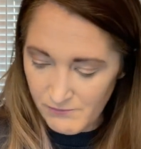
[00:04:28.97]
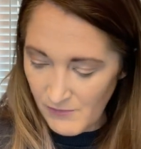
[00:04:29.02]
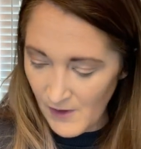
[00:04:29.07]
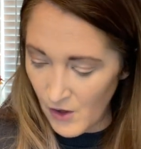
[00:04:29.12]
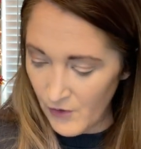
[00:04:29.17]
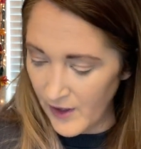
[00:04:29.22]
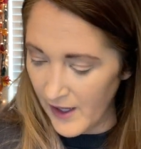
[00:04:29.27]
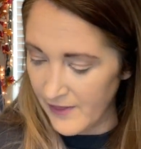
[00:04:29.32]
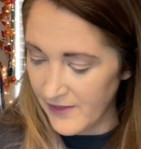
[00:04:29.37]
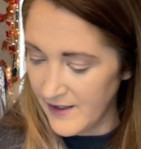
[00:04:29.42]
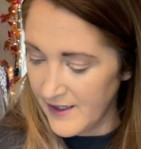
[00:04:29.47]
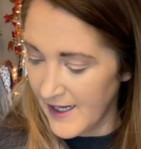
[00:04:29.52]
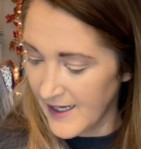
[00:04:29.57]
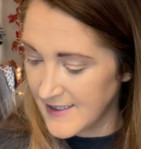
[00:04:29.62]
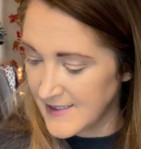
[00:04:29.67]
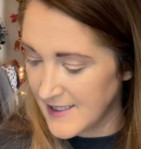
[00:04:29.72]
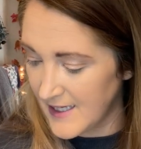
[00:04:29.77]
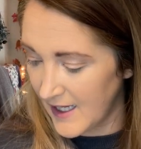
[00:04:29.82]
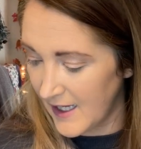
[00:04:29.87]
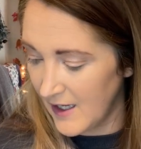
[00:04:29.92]
Okay, the
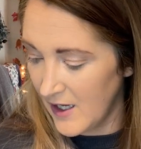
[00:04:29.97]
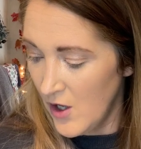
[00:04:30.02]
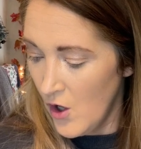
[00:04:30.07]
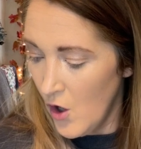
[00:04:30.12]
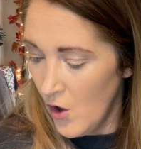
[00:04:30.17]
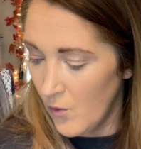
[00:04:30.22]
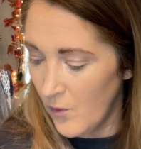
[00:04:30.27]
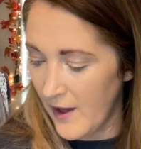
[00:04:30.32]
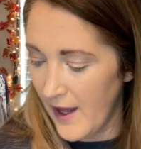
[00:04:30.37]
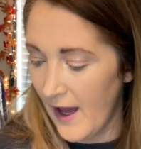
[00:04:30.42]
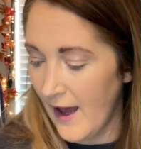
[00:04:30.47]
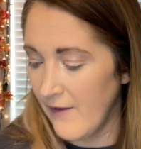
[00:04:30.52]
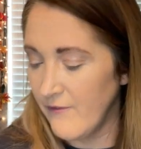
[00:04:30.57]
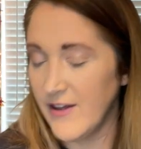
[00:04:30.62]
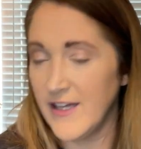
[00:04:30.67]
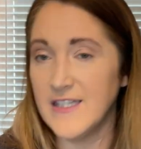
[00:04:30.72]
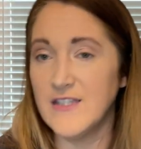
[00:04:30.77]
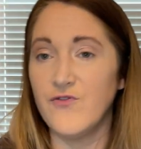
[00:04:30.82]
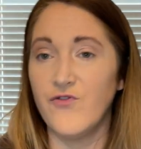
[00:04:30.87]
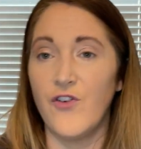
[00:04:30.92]
next thing we have
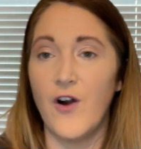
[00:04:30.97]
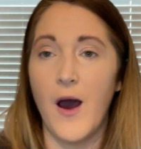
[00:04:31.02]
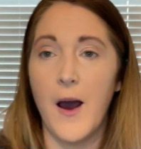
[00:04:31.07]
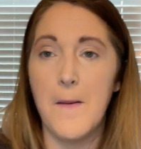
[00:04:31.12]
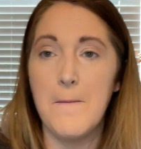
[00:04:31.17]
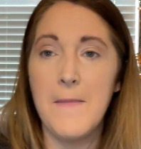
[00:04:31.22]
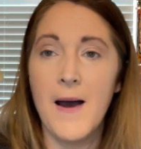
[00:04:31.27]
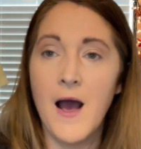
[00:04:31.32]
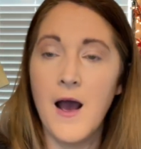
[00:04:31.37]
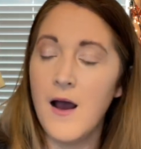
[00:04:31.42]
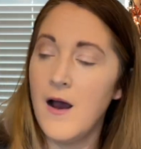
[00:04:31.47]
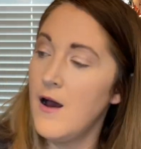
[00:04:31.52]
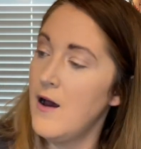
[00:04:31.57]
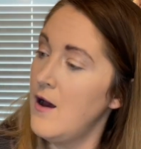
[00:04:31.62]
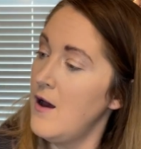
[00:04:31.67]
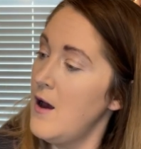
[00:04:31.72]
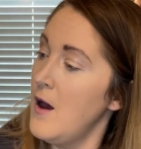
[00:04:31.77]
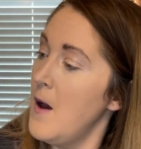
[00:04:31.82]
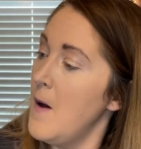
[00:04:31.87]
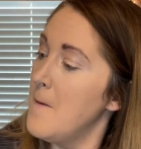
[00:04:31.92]
is from
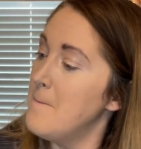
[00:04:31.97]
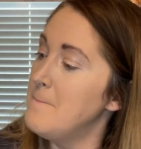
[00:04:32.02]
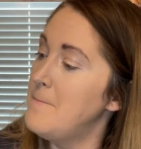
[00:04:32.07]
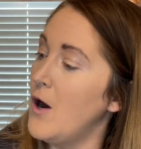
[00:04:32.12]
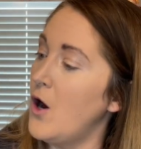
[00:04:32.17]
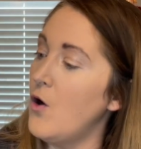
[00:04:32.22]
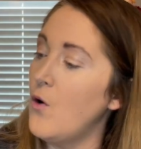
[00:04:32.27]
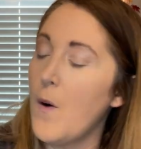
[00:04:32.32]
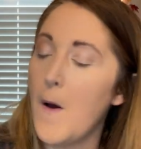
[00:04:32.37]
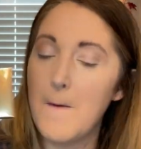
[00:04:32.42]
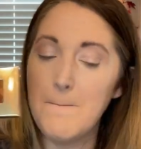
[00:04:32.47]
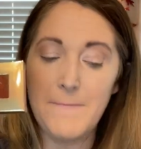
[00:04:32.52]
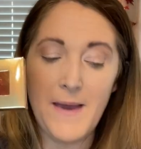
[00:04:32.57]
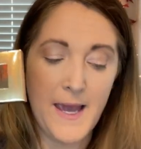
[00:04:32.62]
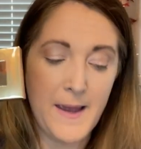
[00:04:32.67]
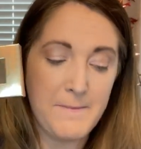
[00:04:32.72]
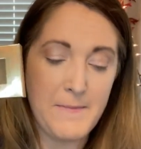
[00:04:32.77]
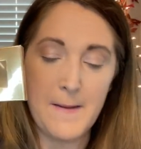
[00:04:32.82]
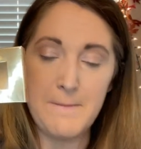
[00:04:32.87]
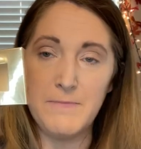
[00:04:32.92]
Beau
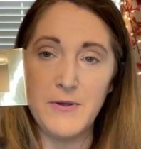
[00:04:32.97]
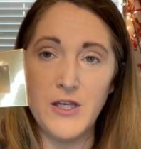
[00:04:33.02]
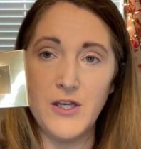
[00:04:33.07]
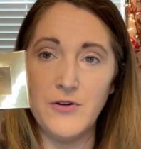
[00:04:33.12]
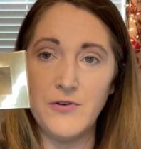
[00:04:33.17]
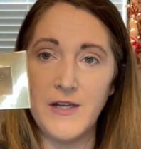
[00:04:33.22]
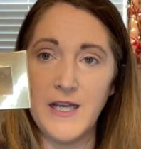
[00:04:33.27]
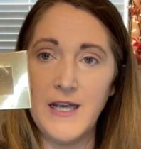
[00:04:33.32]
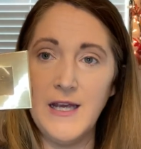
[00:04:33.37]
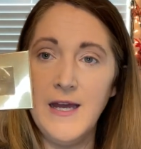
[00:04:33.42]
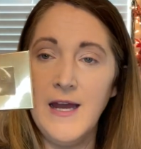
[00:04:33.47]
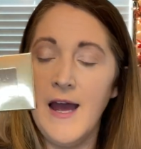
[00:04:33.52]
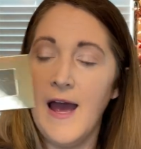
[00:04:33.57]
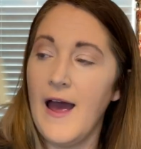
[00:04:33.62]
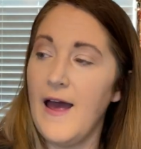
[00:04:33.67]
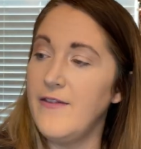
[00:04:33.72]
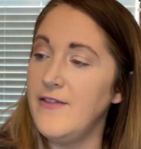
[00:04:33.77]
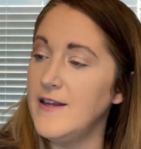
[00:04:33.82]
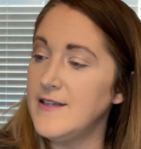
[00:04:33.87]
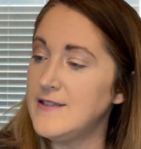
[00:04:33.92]
Babe Beauty,
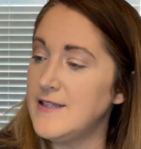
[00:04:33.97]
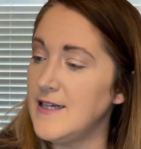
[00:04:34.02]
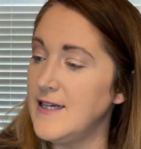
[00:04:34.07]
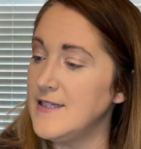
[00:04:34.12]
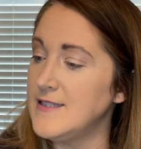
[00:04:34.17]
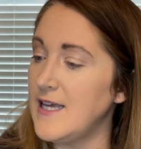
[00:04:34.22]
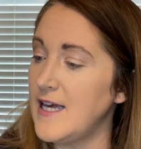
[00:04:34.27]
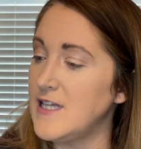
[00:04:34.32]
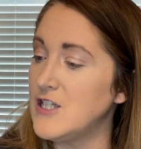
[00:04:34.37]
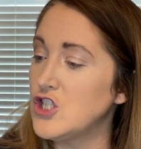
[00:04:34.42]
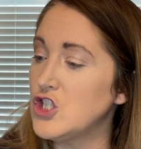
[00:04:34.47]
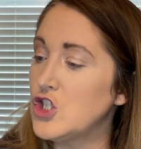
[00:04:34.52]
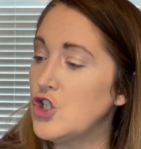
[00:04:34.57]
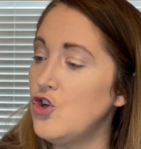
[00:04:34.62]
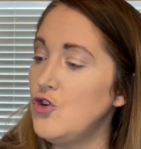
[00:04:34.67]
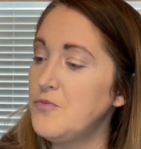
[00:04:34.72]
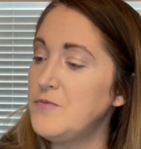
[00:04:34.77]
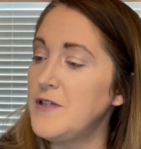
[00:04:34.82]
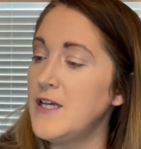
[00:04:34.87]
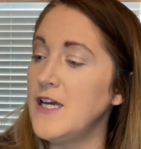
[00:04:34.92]
and this is a
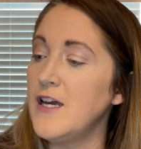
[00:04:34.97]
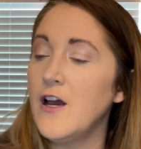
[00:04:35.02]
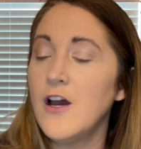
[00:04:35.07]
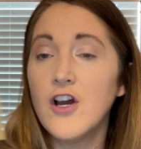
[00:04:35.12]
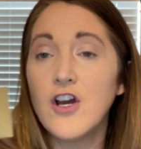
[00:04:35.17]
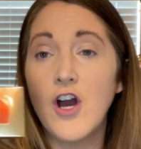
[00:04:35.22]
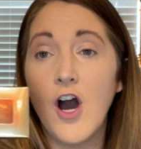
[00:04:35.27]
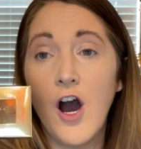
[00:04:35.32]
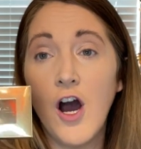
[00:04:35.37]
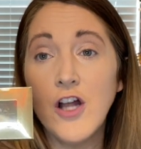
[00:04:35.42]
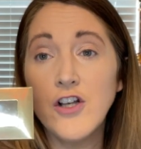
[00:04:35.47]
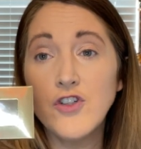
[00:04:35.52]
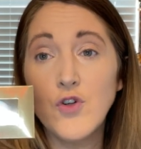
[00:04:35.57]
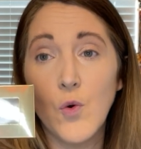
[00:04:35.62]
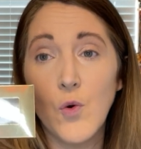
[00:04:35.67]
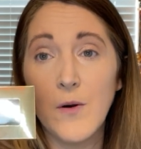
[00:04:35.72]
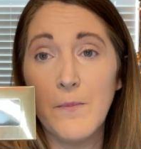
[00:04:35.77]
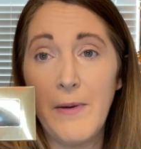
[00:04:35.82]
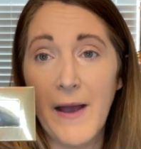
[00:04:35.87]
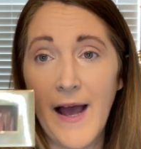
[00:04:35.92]
sculpting
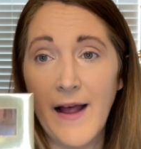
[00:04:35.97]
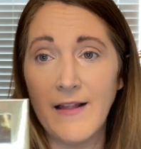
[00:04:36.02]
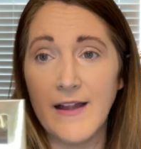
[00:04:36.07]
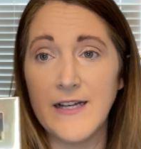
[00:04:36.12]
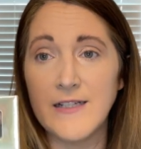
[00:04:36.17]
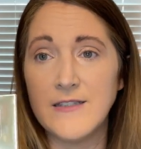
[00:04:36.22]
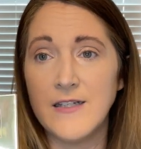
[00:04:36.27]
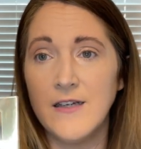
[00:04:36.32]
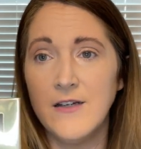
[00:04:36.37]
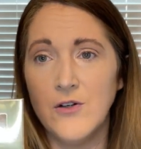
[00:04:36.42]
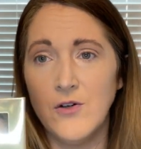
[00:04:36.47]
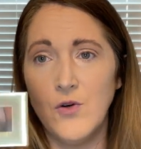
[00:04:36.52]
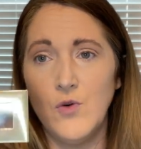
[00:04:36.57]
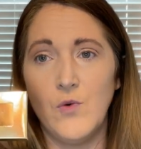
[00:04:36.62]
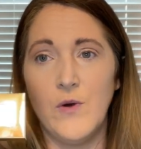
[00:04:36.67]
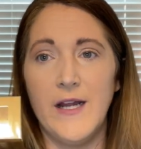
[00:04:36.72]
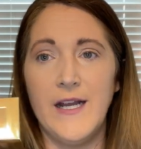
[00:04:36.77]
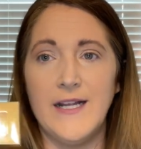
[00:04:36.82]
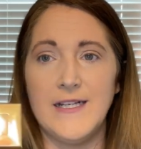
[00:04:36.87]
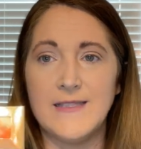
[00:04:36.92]
contour palette.
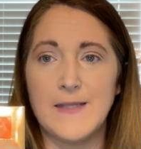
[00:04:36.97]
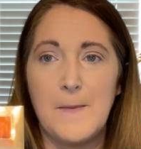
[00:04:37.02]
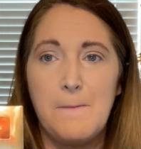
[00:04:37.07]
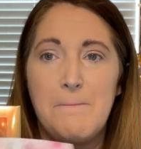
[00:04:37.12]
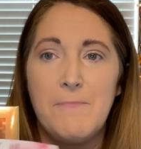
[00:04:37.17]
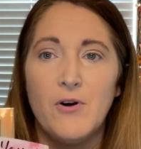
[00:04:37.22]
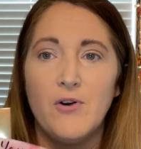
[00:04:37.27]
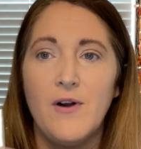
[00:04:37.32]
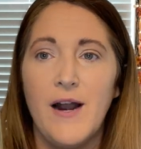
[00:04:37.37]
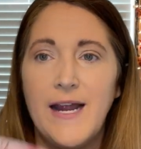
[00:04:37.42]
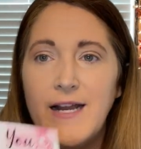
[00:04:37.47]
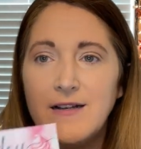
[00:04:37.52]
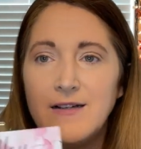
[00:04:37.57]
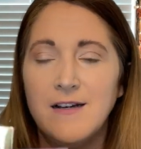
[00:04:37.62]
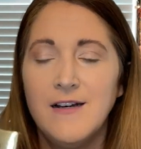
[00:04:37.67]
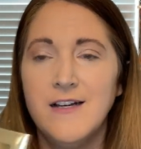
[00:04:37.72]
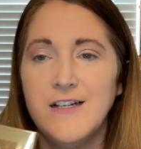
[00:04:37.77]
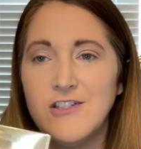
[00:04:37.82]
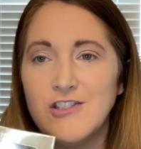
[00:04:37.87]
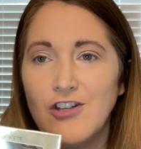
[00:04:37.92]
Ooh, it is bright.
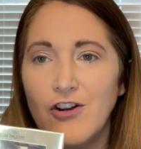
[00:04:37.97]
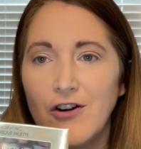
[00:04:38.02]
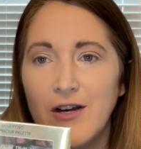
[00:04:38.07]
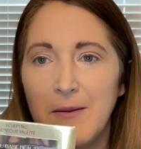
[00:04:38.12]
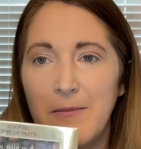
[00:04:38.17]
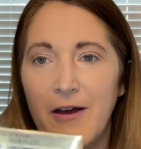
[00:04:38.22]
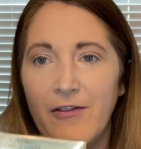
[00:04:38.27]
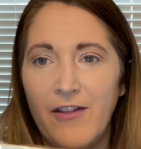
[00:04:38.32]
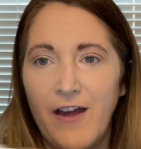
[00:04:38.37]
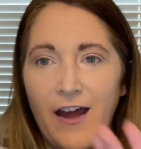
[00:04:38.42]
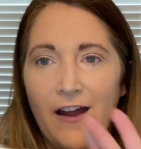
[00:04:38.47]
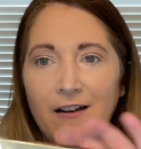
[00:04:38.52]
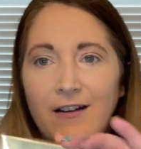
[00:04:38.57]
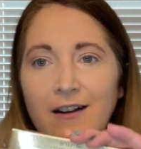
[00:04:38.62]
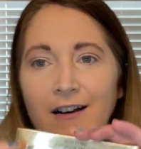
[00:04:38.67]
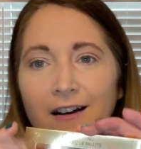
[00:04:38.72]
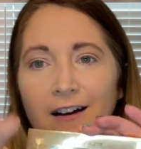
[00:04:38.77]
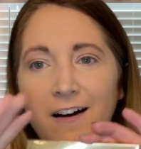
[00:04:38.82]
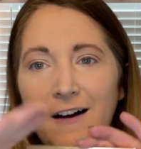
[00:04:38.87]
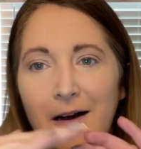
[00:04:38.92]
Sorry about that.
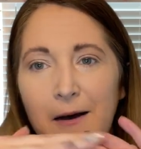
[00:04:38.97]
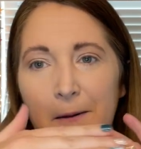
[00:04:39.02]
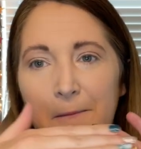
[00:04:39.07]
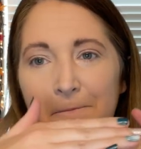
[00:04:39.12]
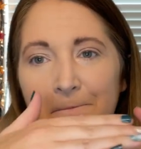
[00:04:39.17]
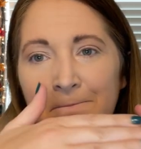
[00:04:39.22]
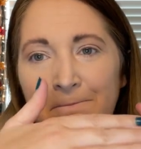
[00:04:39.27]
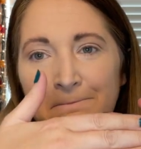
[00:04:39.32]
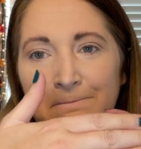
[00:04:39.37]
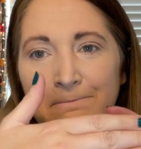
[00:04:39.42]
Um,